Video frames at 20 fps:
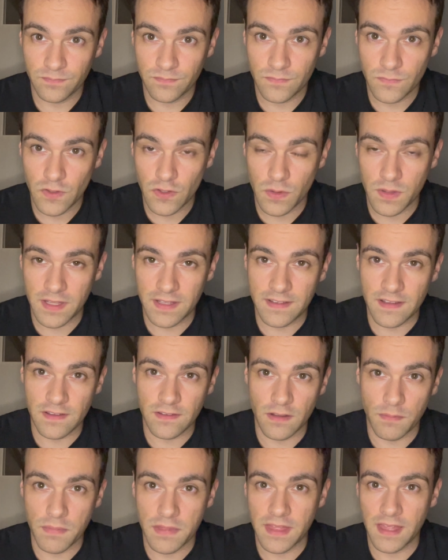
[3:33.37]
So this is
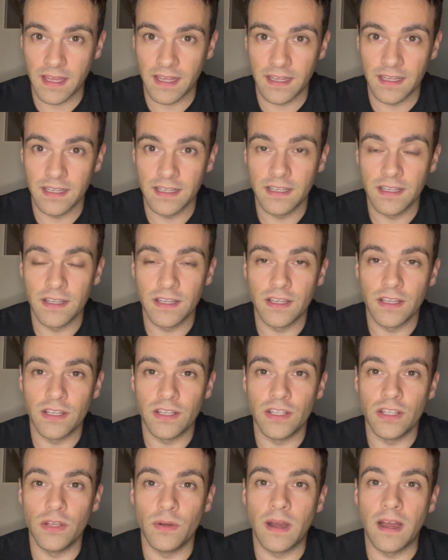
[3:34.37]
something
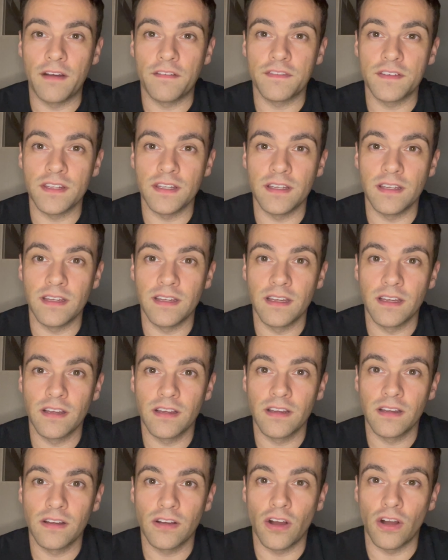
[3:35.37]
you have to
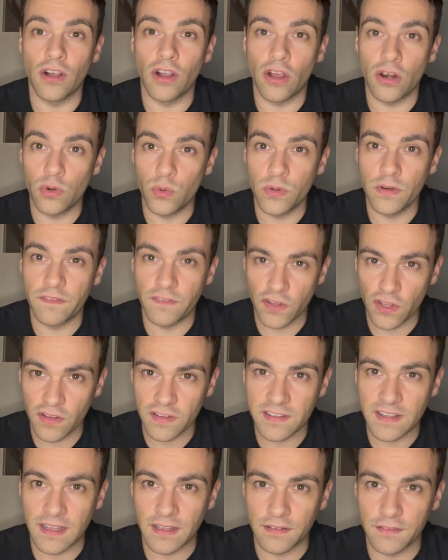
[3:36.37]
conclude for
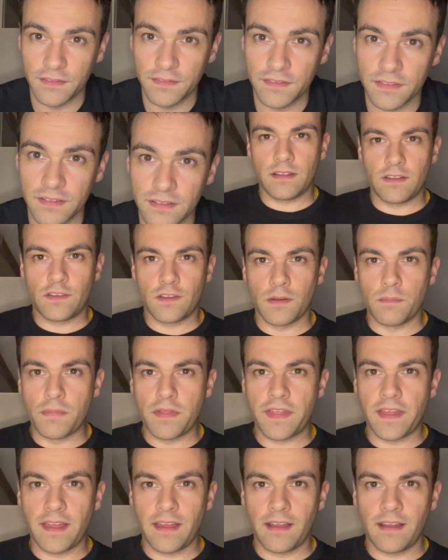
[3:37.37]
yourself.
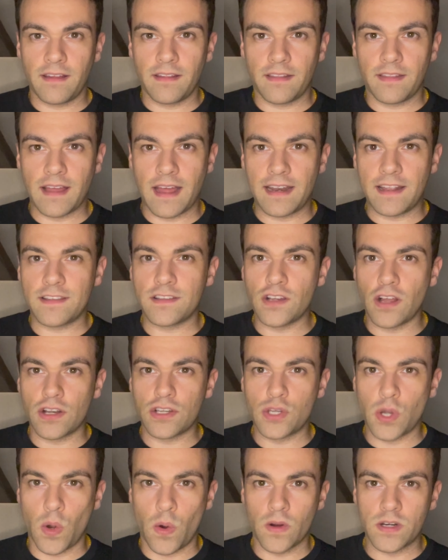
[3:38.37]
Something that is not
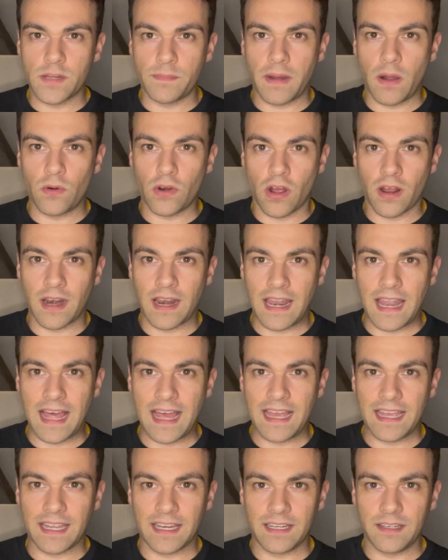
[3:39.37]
talked about
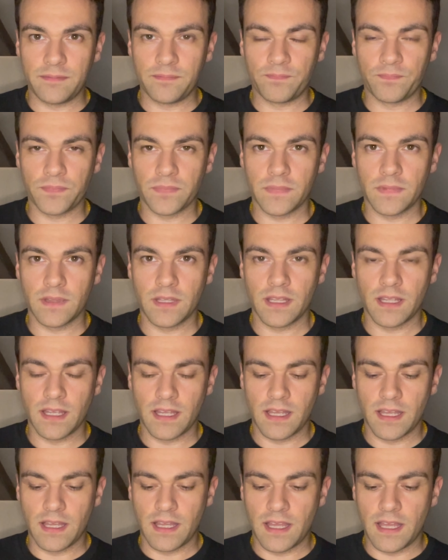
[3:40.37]
online
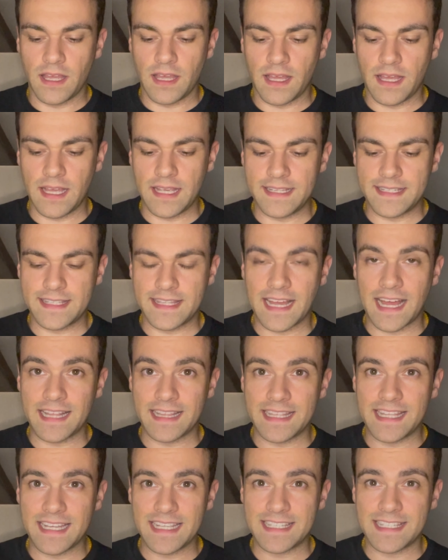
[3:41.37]
is that
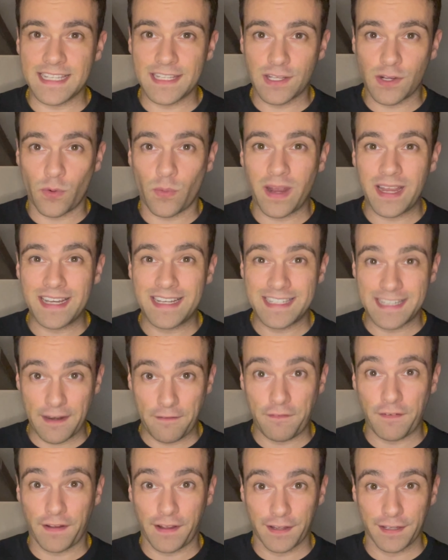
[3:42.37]
this is quite
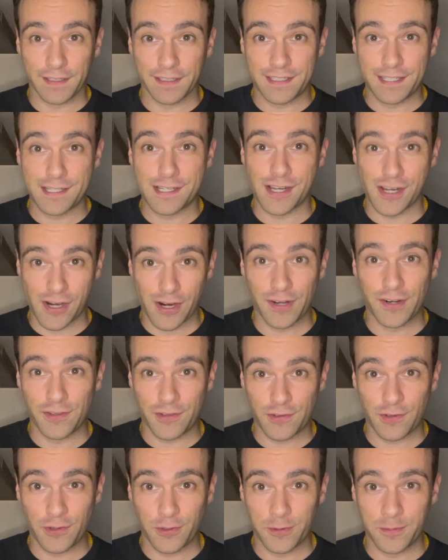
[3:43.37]
difficult to
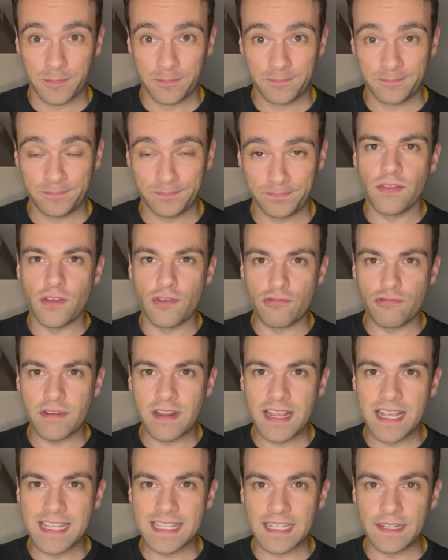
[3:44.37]
consume. The
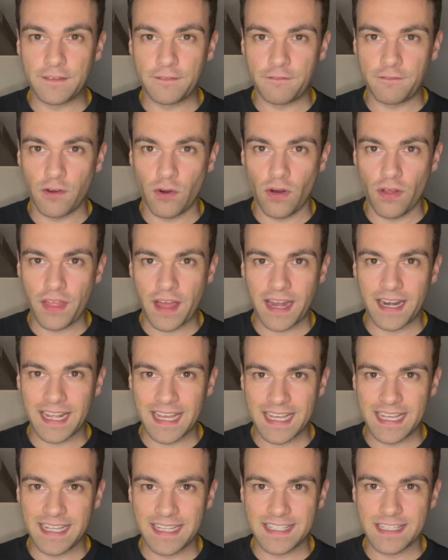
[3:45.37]
reason for that
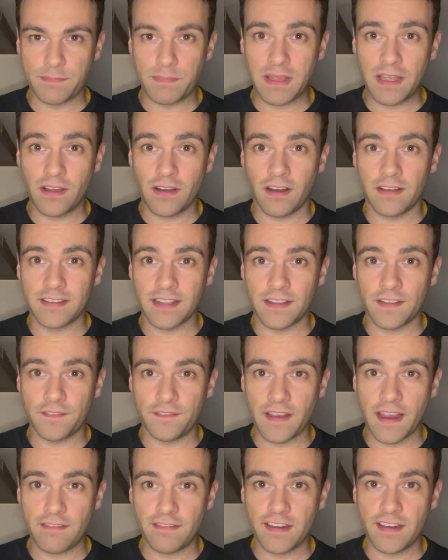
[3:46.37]
is because it's
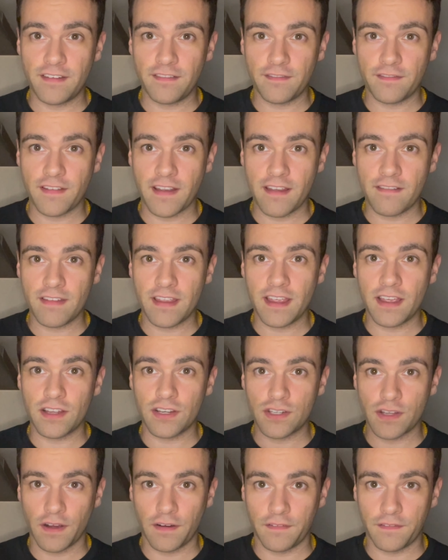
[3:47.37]
very
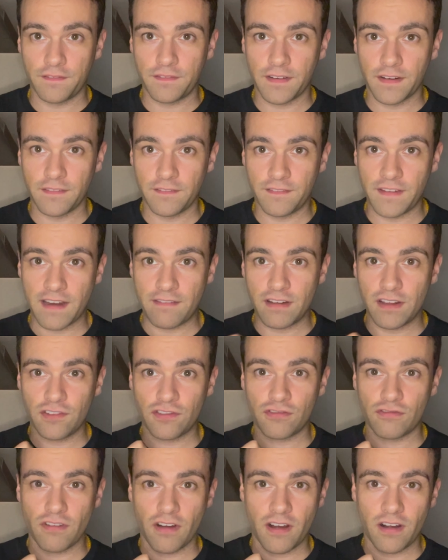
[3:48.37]
tough, very
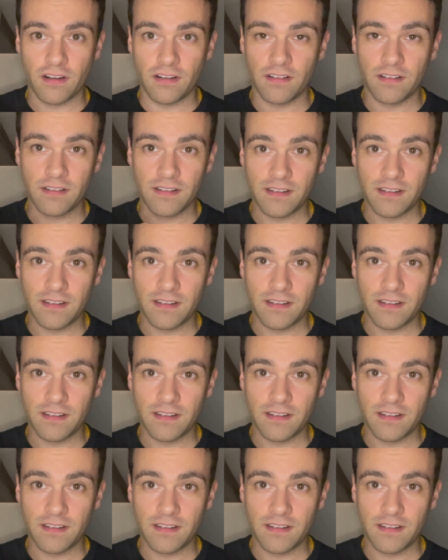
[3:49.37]
strong.